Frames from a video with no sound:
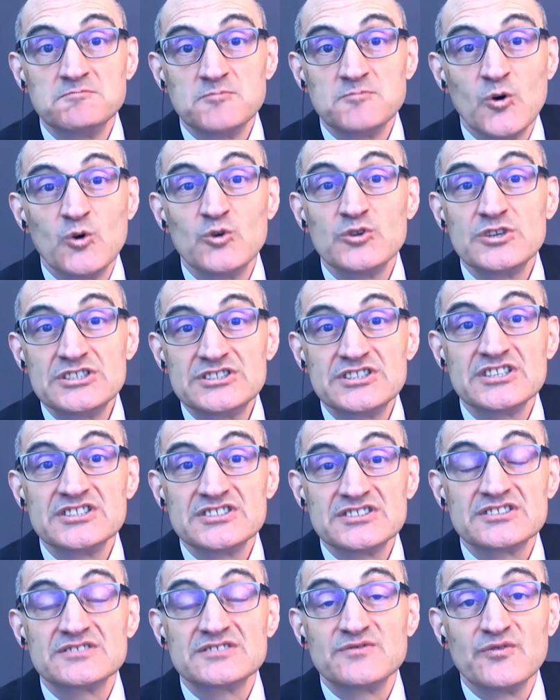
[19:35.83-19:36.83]
All these
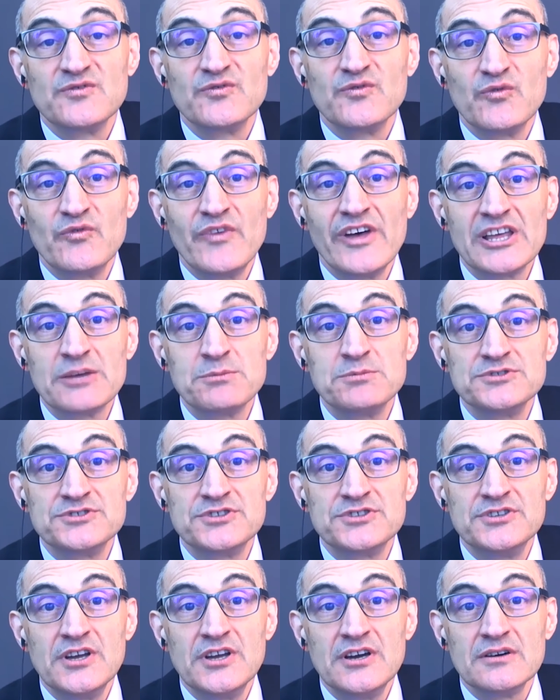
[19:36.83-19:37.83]
things are valuable
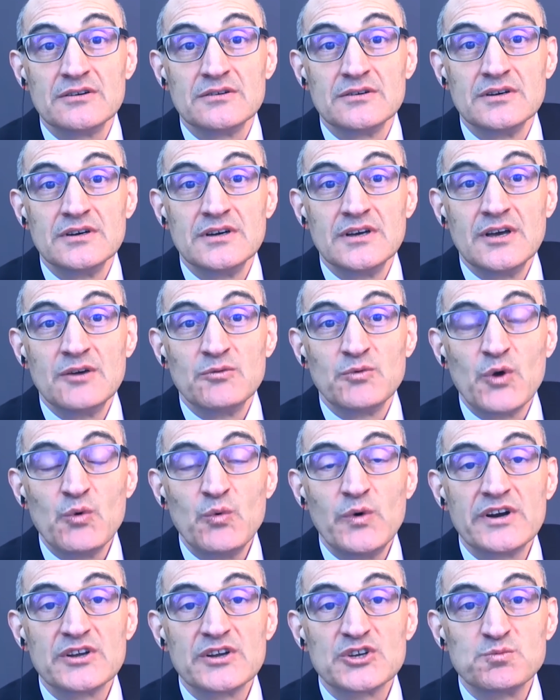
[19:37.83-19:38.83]
to know. We
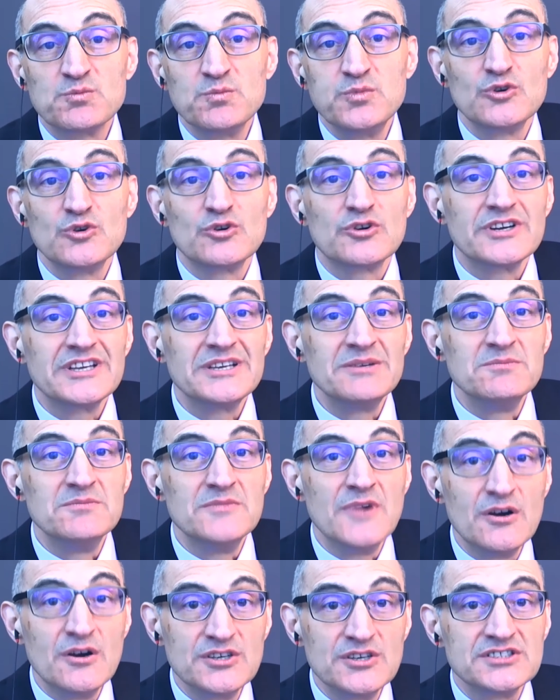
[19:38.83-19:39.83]
want to explore
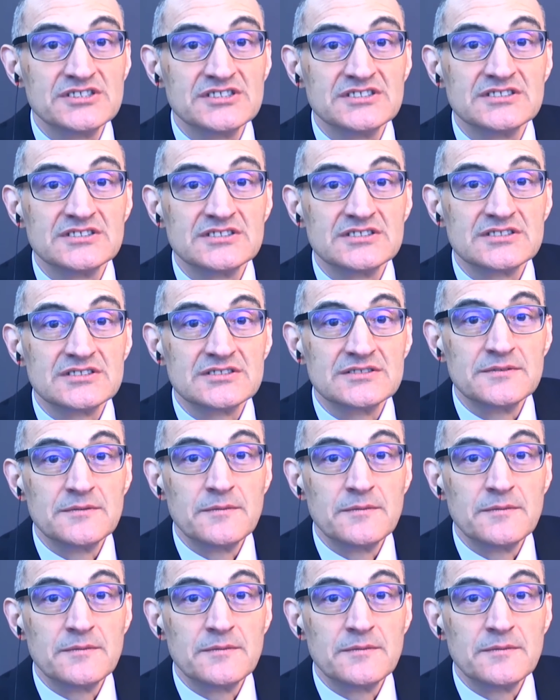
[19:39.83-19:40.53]
emotions